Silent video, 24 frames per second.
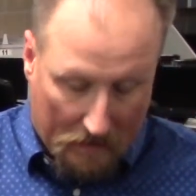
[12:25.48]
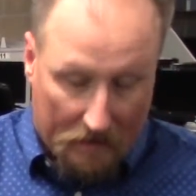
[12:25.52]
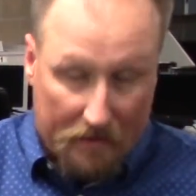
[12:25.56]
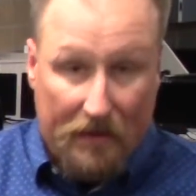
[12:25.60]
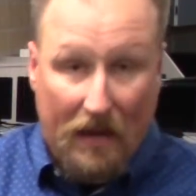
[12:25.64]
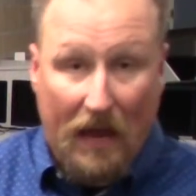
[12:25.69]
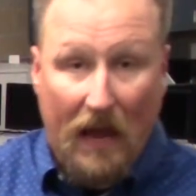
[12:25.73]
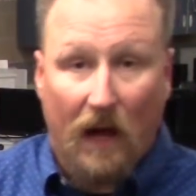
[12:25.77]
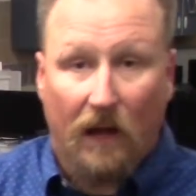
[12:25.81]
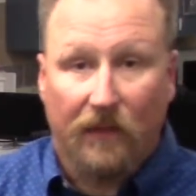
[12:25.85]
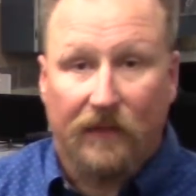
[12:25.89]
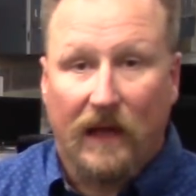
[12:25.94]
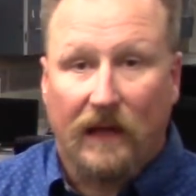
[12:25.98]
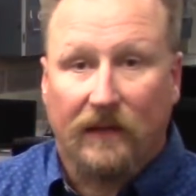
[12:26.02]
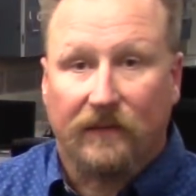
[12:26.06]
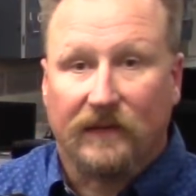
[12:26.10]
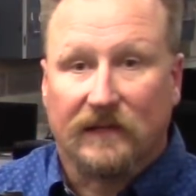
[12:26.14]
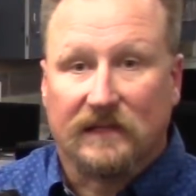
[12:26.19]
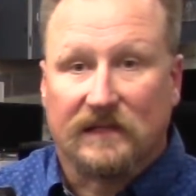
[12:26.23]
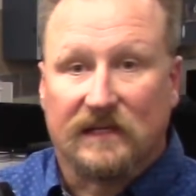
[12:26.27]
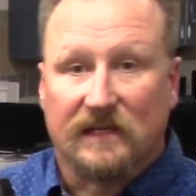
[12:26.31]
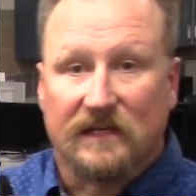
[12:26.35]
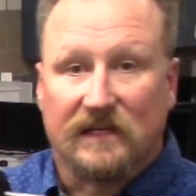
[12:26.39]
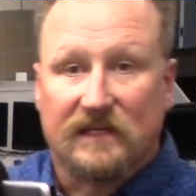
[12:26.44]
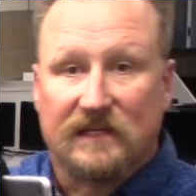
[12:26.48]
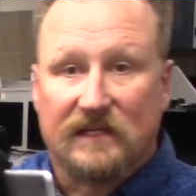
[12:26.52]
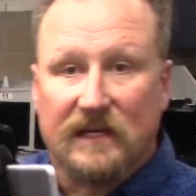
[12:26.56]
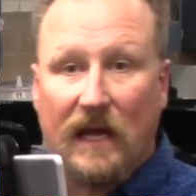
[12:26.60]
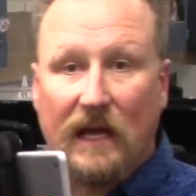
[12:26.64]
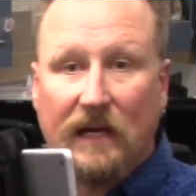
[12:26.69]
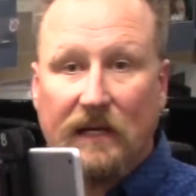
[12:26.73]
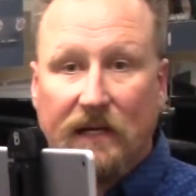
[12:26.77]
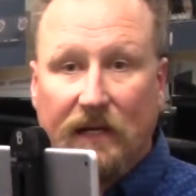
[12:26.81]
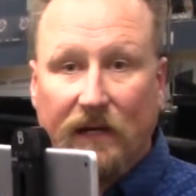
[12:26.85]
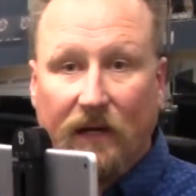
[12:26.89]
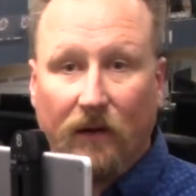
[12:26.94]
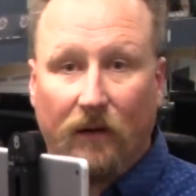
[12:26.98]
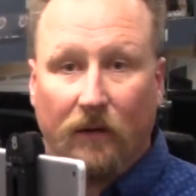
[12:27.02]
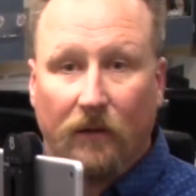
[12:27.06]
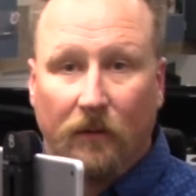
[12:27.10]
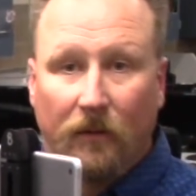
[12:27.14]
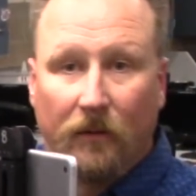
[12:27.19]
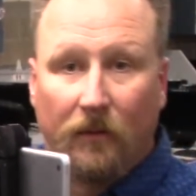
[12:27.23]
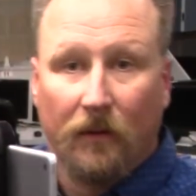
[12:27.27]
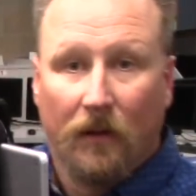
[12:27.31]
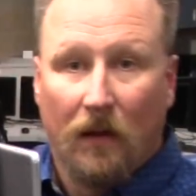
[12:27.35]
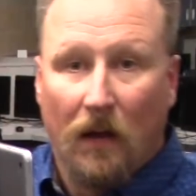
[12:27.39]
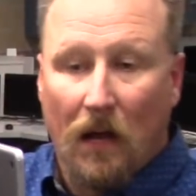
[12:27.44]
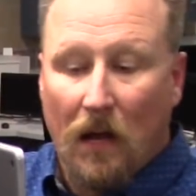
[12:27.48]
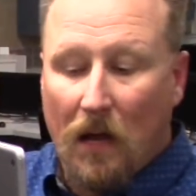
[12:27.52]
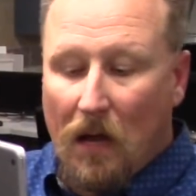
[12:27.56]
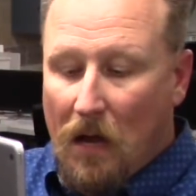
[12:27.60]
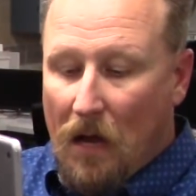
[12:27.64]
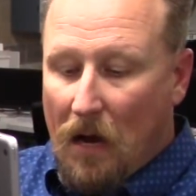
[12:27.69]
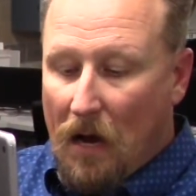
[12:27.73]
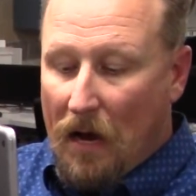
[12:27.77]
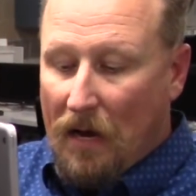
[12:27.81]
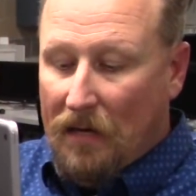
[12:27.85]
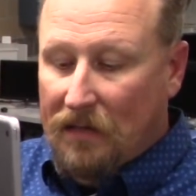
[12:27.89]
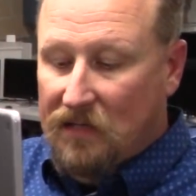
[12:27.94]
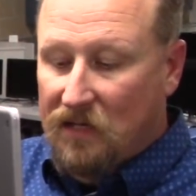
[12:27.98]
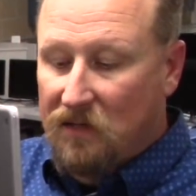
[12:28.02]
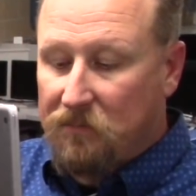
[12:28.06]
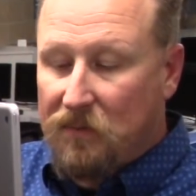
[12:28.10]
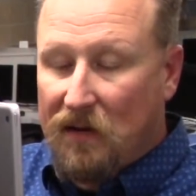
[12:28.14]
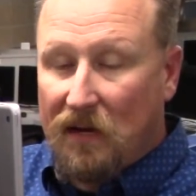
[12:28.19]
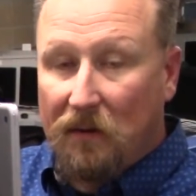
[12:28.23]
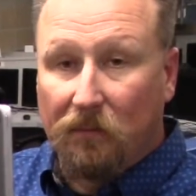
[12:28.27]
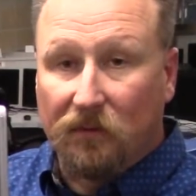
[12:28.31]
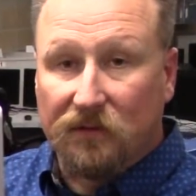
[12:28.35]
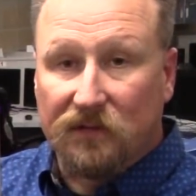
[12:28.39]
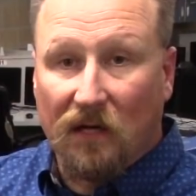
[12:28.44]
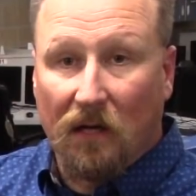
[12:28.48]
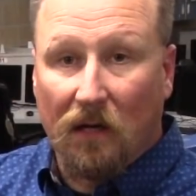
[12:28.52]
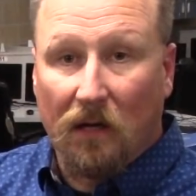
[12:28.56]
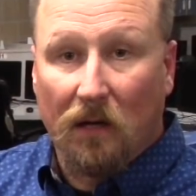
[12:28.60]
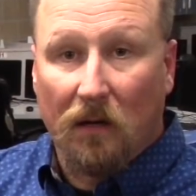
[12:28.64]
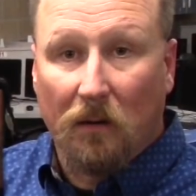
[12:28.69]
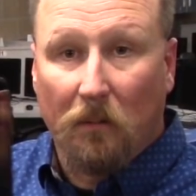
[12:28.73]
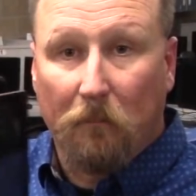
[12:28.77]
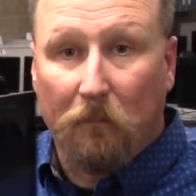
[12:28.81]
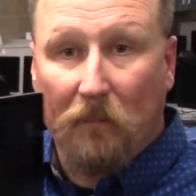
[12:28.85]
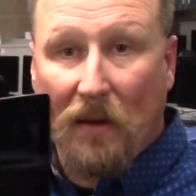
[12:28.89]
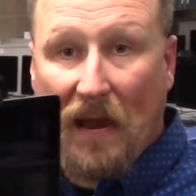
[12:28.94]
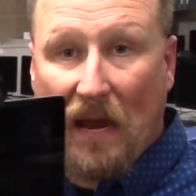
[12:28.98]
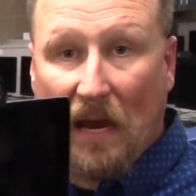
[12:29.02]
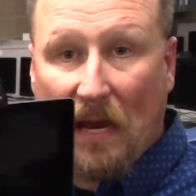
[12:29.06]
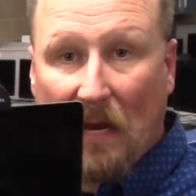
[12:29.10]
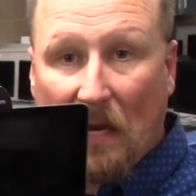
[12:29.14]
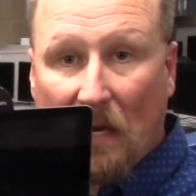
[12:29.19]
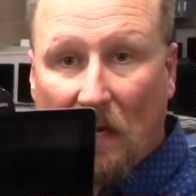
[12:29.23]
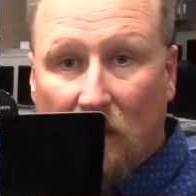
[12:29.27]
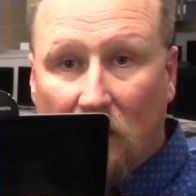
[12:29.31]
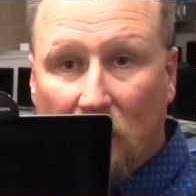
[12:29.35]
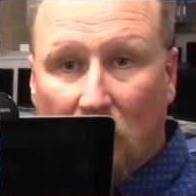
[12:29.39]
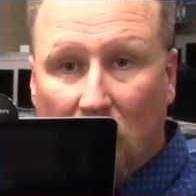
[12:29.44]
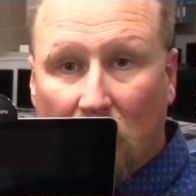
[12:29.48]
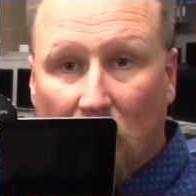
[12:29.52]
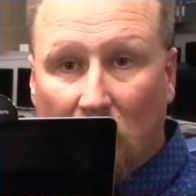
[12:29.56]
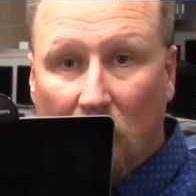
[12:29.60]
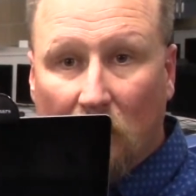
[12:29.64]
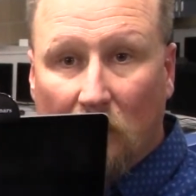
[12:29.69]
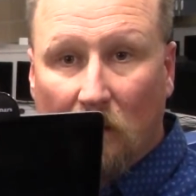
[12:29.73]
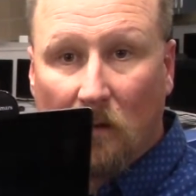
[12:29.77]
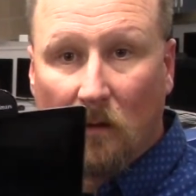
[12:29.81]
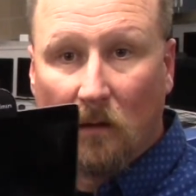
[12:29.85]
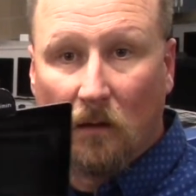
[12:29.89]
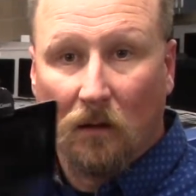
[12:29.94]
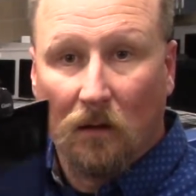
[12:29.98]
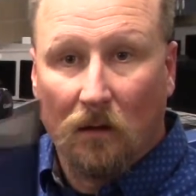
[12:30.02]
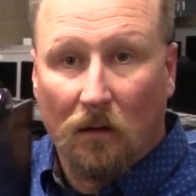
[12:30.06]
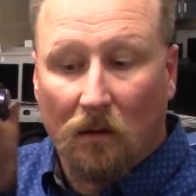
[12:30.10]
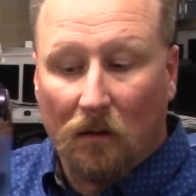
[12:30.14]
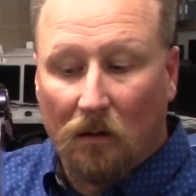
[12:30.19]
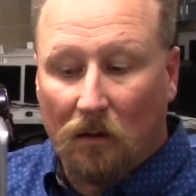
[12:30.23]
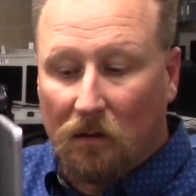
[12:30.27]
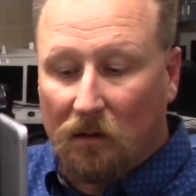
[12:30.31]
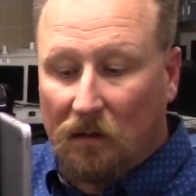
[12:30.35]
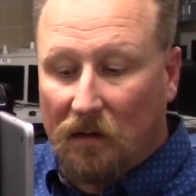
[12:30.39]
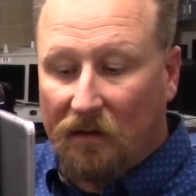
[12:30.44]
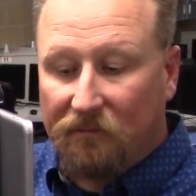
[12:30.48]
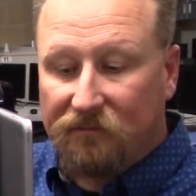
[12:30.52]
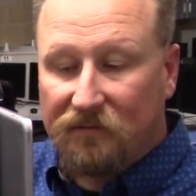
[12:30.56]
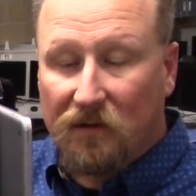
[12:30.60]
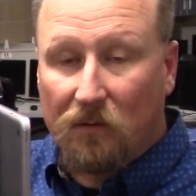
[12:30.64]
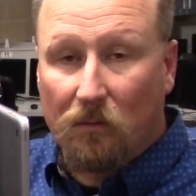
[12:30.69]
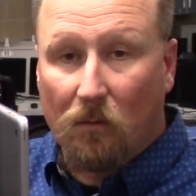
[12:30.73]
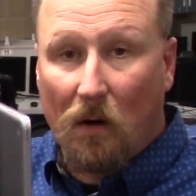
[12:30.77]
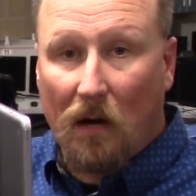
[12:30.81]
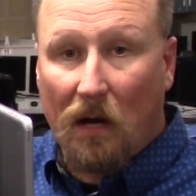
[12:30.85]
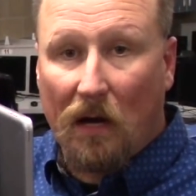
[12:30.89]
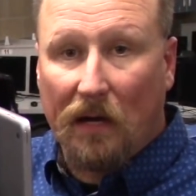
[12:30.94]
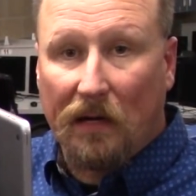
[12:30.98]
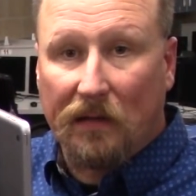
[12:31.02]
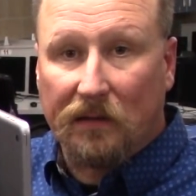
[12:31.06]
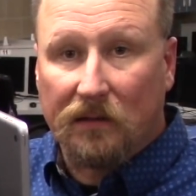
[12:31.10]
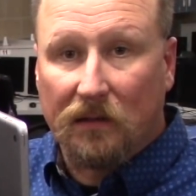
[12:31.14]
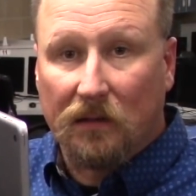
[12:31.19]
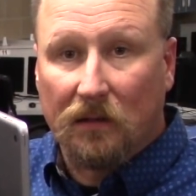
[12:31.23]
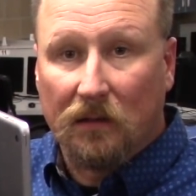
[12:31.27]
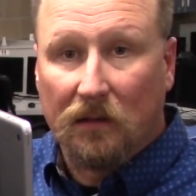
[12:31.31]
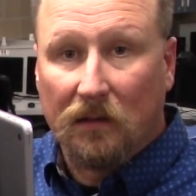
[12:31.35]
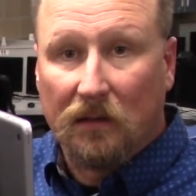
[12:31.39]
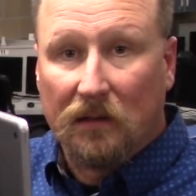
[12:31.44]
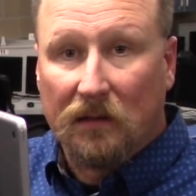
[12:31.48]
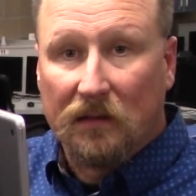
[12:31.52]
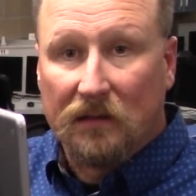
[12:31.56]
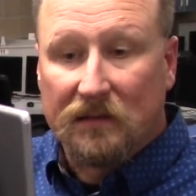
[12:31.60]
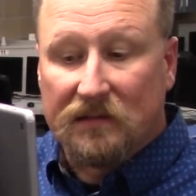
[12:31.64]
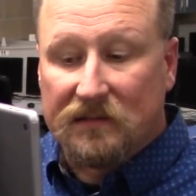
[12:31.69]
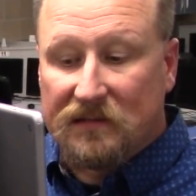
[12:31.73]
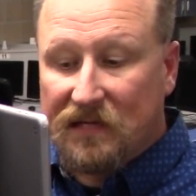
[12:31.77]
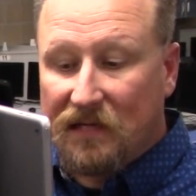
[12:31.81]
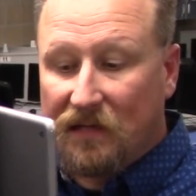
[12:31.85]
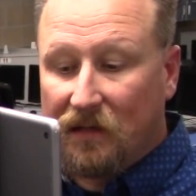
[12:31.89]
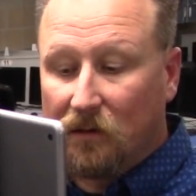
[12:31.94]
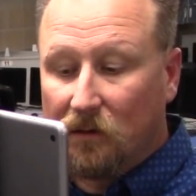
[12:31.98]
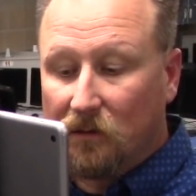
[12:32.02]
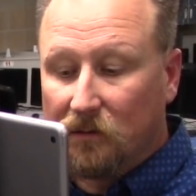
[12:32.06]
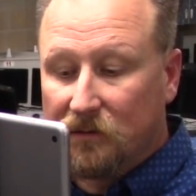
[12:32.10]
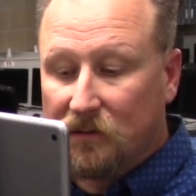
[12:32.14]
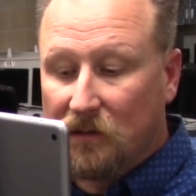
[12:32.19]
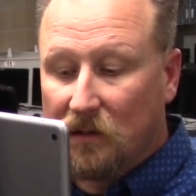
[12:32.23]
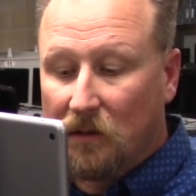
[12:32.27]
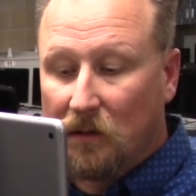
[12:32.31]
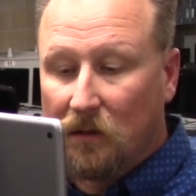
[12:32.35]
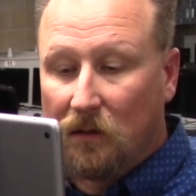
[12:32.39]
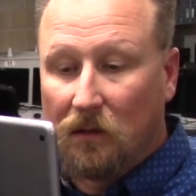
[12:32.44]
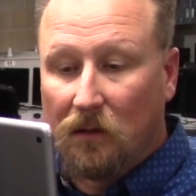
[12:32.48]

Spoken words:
Now that this is set here, I can be able to pan left and right, tilt